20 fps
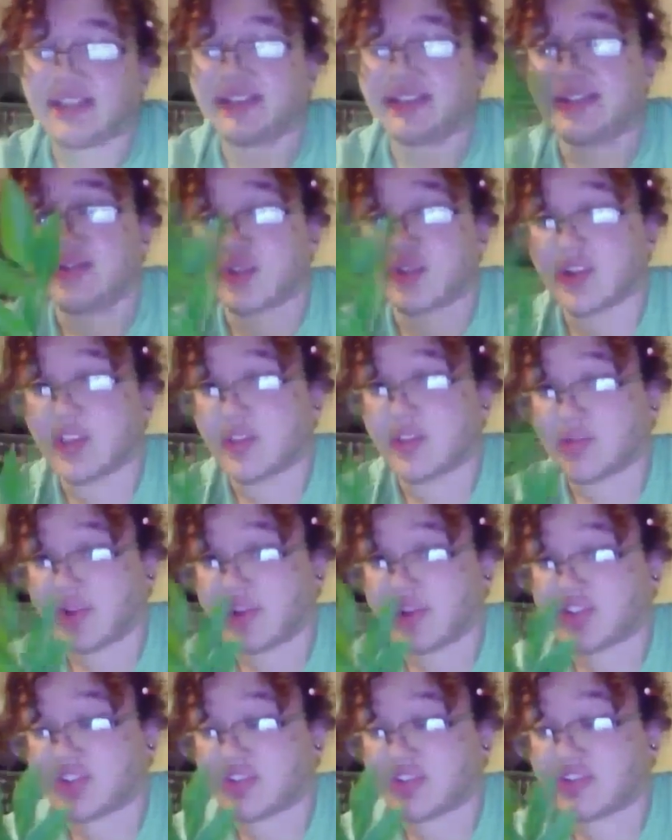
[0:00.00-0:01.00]
different
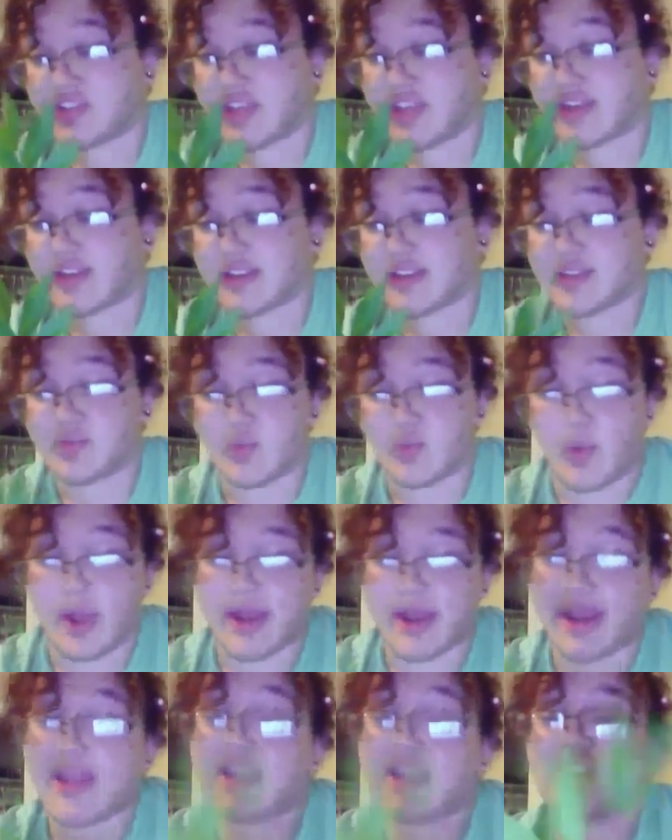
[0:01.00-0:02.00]
coloration than does white
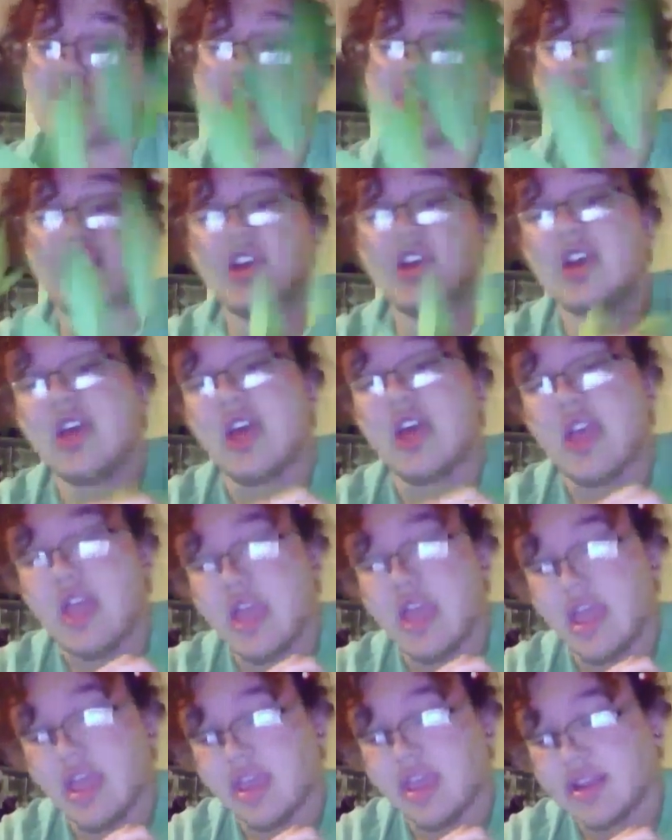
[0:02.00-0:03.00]
ash,
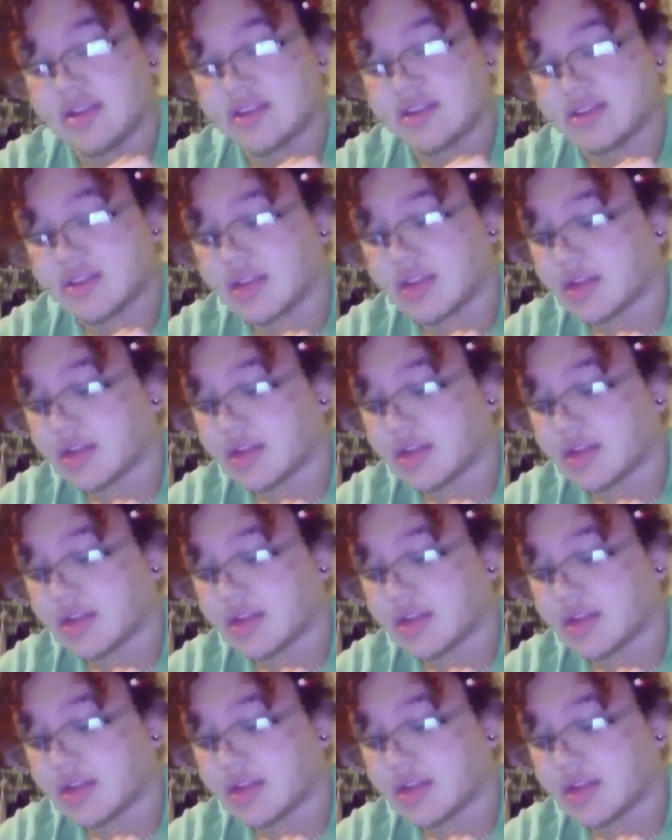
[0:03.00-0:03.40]
and